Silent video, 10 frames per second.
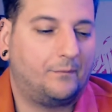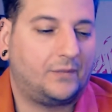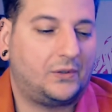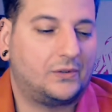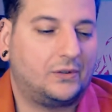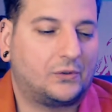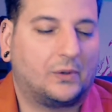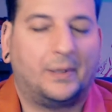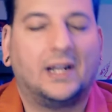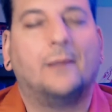You sort of
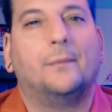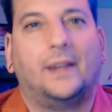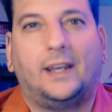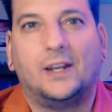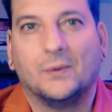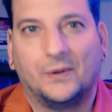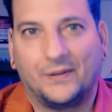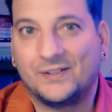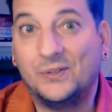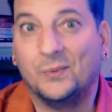become the hero, the
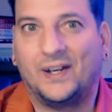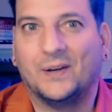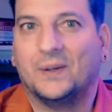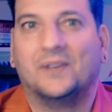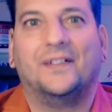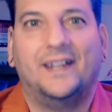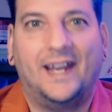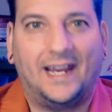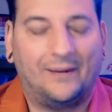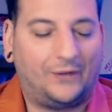superhero of the
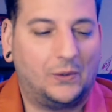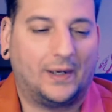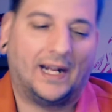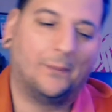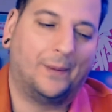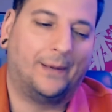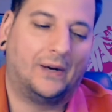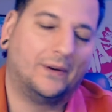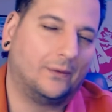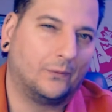day if you can help them out
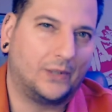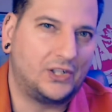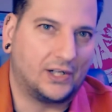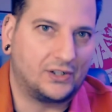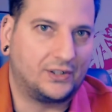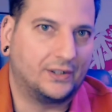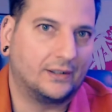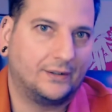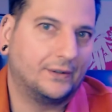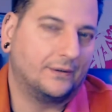and recharge their
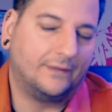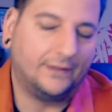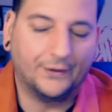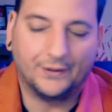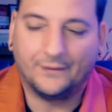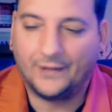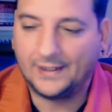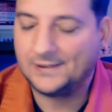device.